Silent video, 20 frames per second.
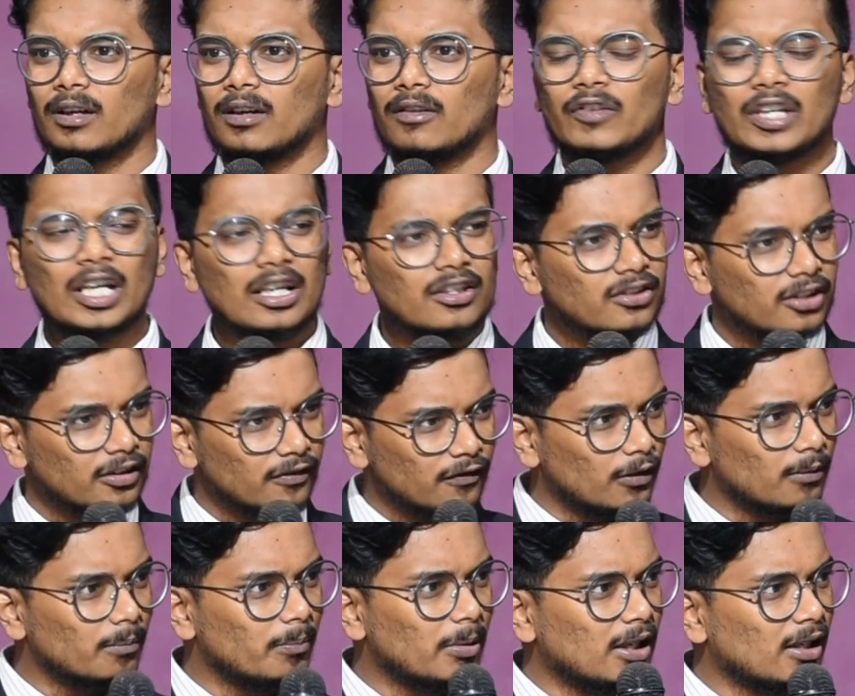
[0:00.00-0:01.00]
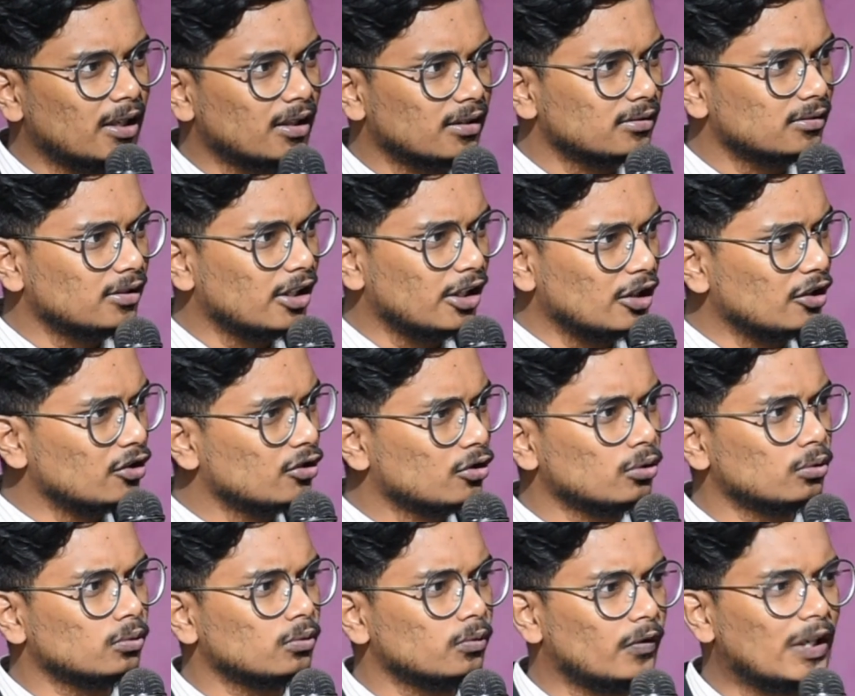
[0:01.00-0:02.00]
We are sinful beings, it is
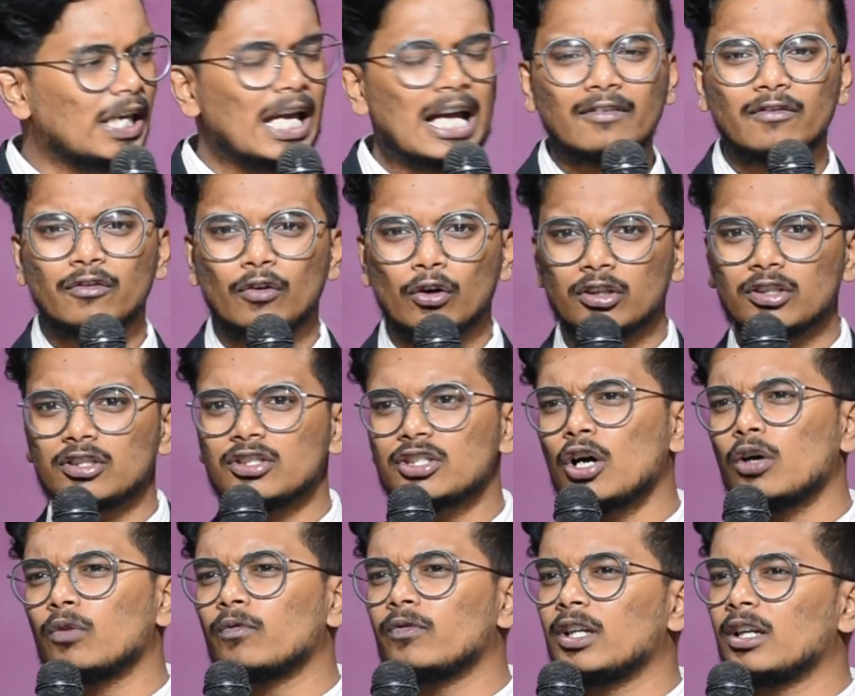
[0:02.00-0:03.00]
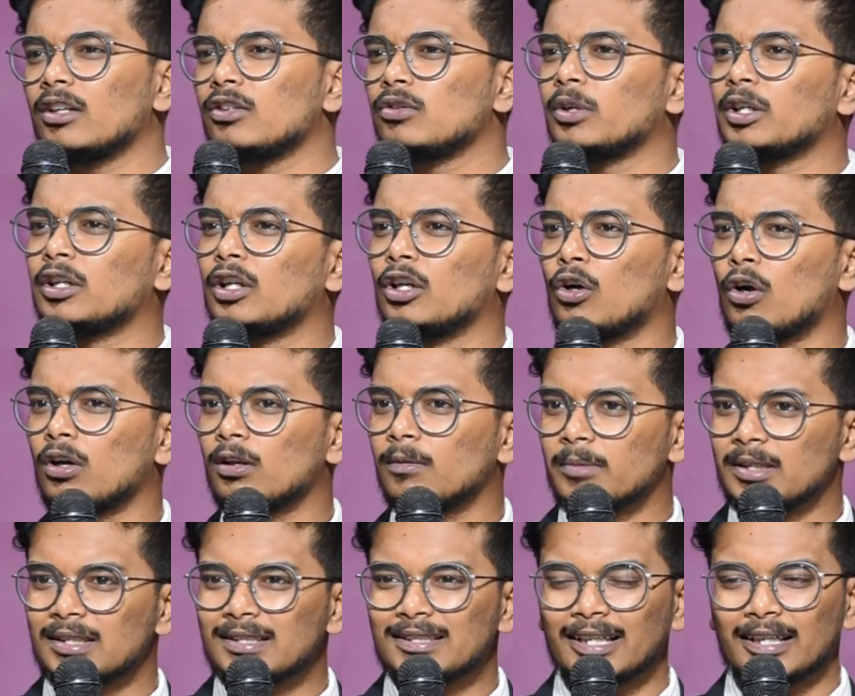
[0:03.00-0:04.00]
true. We have fallen down, we are doing a lot of
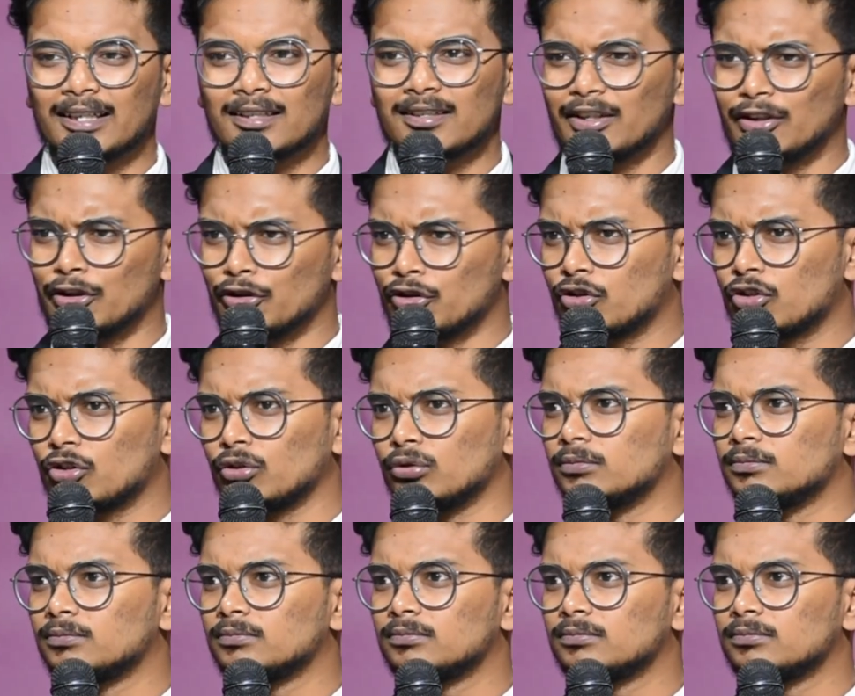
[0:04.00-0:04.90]
mistakes, it is true.